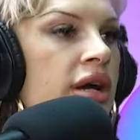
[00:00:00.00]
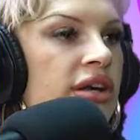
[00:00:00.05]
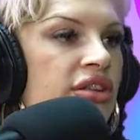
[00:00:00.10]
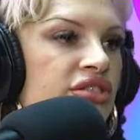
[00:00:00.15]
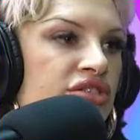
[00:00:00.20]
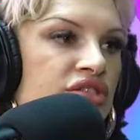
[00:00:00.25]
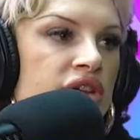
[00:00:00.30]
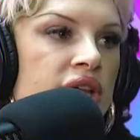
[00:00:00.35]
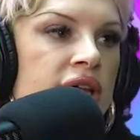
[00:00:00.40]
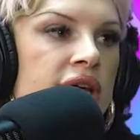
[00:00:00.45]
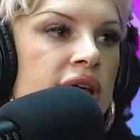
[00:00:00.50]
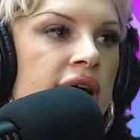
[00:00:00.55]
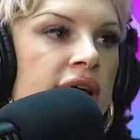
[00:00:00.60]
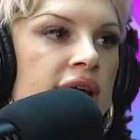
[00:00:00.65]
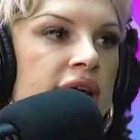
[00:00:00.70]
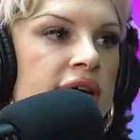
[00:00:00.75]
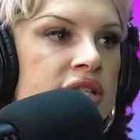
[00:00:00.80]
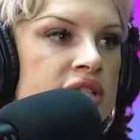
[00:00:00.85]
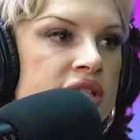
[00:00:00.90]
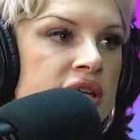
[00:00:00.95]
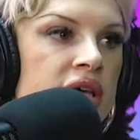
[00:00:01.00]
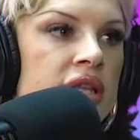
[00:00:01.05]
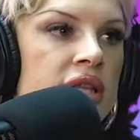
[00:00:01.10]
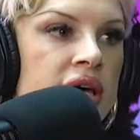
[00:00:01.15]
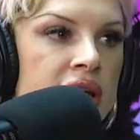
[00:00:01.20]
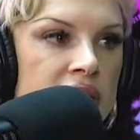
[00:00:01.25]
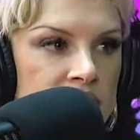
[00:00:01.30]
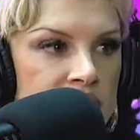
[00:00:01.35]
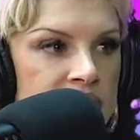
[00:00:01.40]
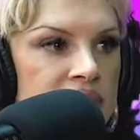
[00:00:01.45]
guys feel like guys
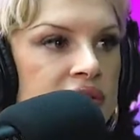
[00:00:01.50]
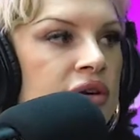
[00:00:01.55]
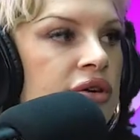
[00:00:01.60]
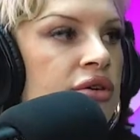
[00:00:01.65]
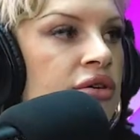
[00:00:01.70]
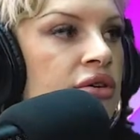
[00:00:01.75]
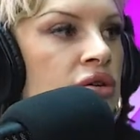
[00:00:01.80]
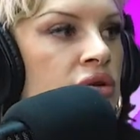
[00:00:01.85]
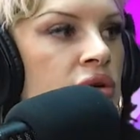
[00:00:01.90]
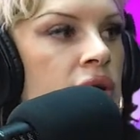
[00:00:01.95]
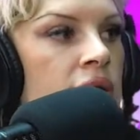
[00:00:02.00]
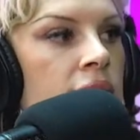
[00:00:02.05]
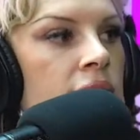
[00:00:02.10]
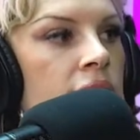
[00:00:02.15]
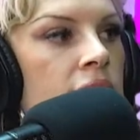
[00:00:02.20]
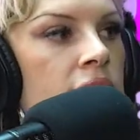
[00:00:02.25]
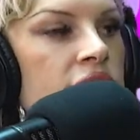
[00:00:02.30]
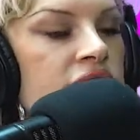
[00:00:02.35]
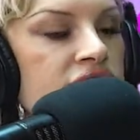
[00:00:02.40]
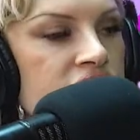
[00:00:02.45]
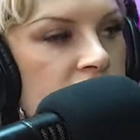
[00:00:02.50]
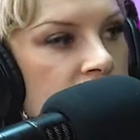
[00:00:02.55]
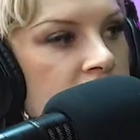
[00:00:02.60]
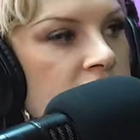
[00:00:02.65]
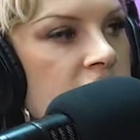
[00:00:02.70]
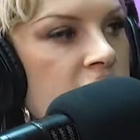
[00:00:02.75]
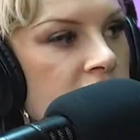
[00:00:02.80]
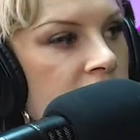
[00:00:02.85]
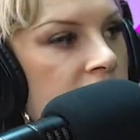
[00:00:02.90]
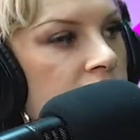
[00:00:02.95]
liked you...
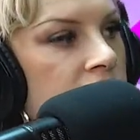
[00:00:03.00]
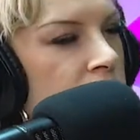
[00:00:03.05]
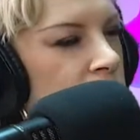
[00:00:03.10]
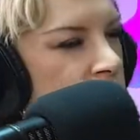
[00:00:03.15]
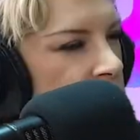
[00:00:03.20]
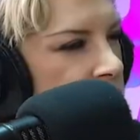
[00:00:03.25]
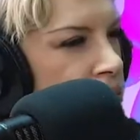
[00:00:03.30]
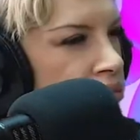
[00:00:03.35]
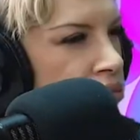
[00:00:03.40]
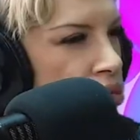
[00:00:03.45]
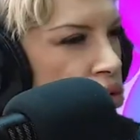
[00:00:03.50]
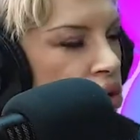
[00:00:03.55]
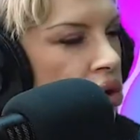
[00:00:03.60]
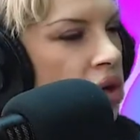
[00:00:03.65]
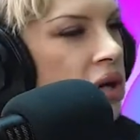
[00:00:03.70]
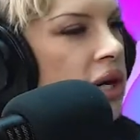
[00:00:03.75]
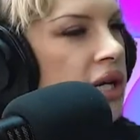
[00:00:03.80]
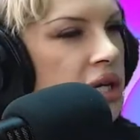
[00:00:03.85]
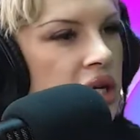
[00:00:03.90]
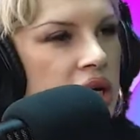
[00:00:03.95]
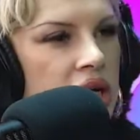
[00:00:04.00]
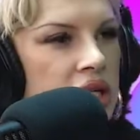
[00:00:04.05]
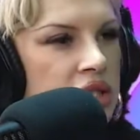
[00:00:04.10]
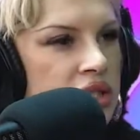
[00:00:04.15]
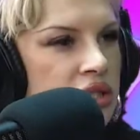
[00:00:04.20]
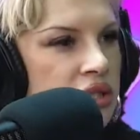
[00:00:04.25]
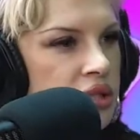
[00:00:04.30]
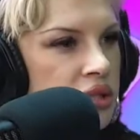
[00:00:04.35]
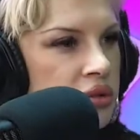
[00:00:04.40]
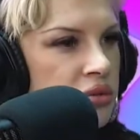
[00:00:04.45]
started liking you like more, I
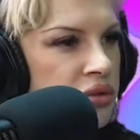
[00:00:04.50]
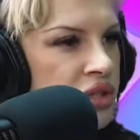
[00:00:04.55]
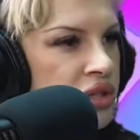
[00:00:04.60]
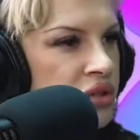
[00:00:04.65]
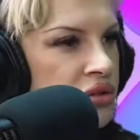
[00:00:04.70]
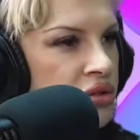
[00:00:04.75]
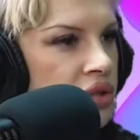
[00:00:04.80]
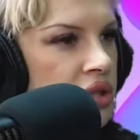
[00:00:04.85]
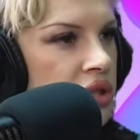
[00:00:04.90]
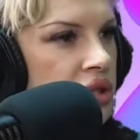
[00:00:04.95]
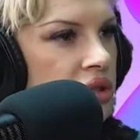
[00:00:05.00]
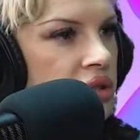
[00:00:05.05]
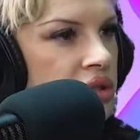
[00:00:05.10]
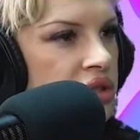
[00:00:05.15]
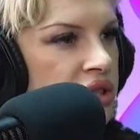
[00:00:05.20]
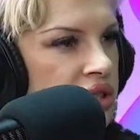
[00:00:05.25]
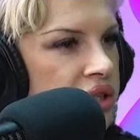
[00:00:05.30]
guess, when you were little?